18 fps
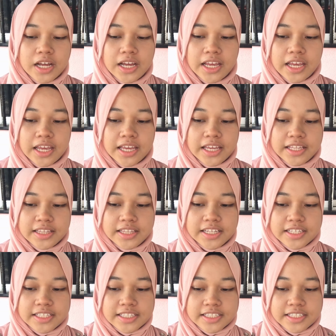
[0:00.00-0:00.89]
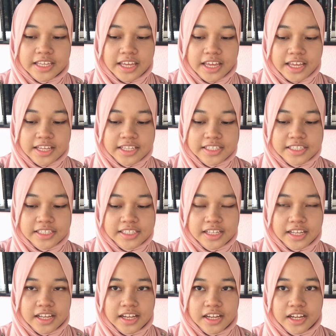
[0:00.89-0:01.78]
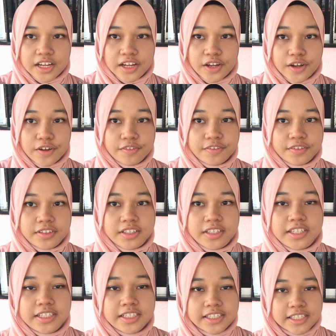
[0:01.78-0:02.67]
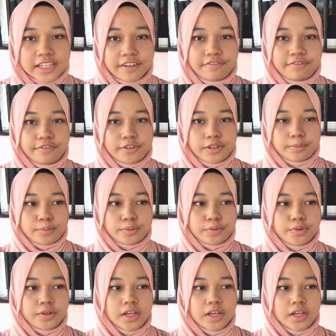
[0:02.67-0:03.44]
in this case of this self-workbook,